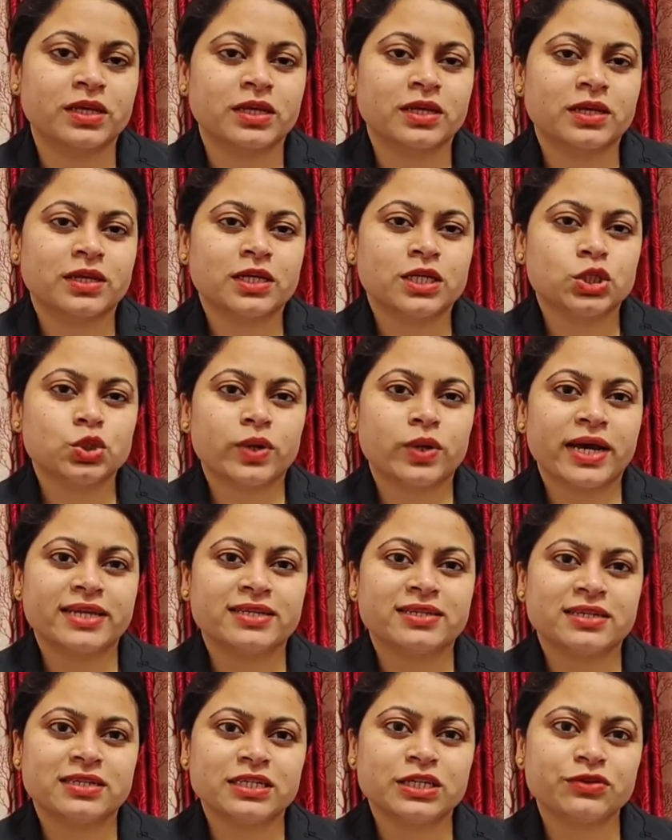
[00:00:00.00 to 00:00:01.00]
To
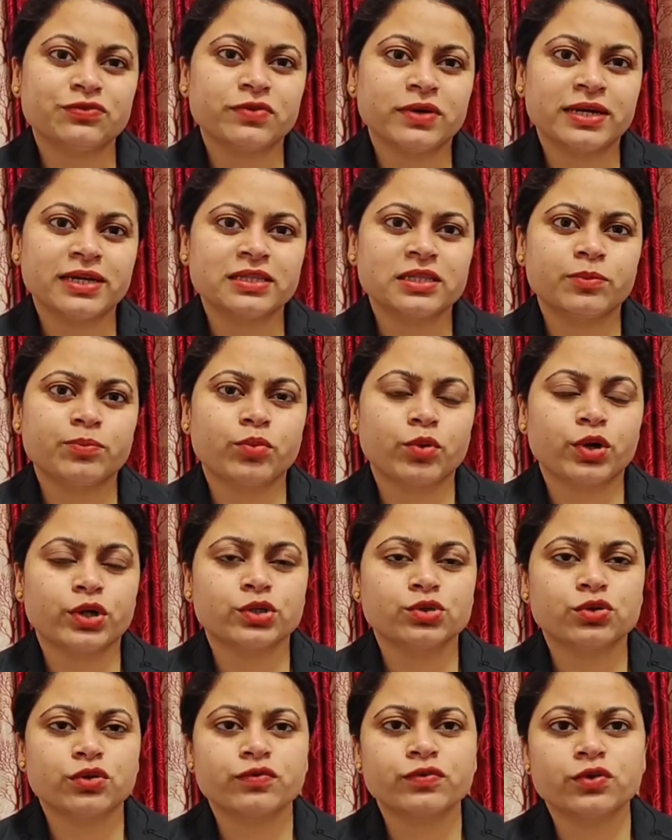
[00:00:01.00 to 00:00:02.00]
identify the point
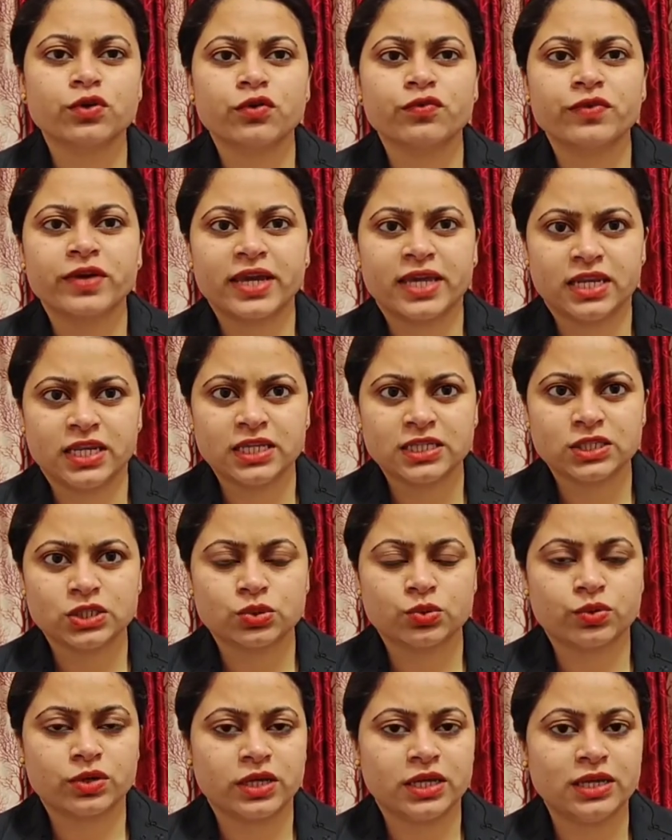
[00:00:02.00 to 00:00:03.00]
of view of any
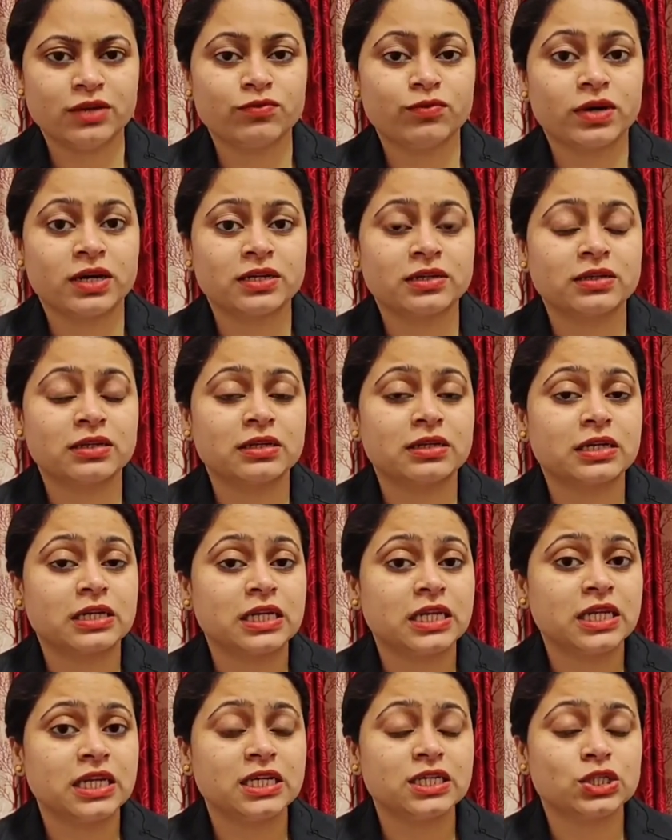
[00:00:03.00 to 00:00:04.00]
story, one
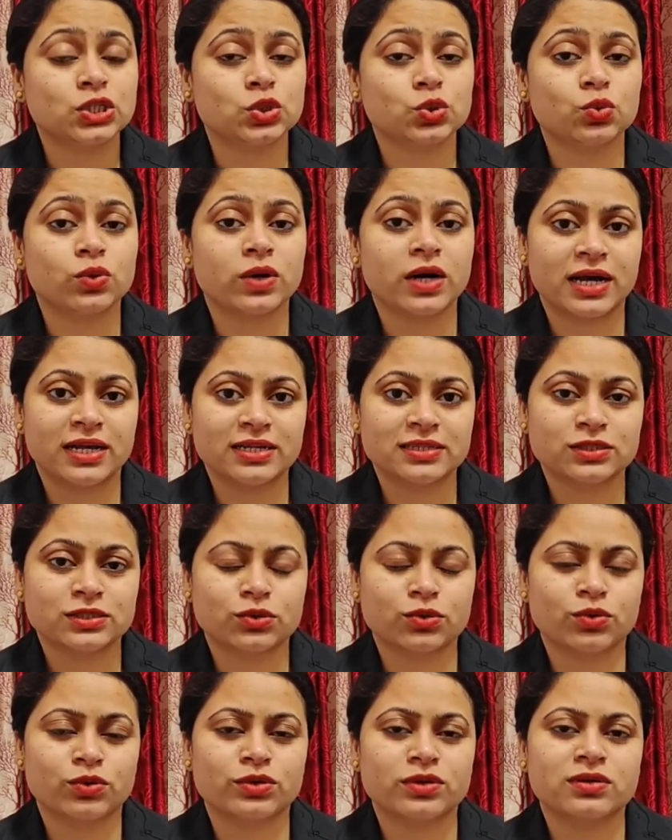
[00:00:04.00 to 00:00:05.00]
needs to ask,
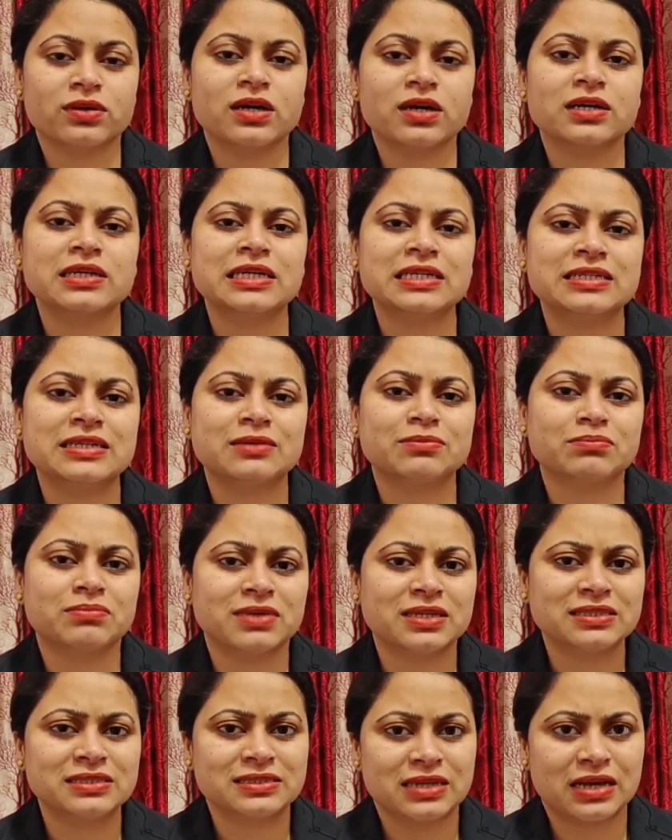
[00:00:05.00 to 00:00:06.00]
or a reader
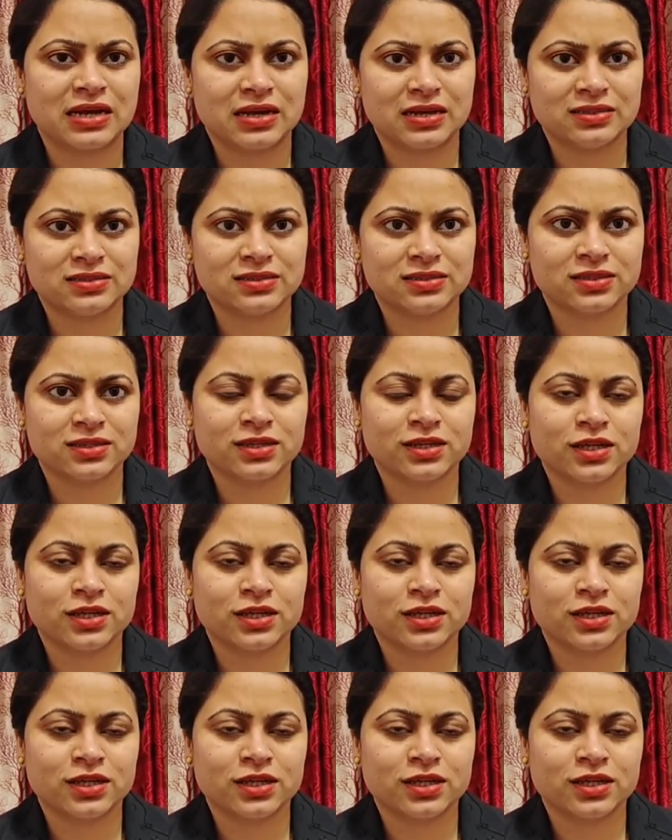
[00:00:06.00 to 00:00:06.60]
must ask,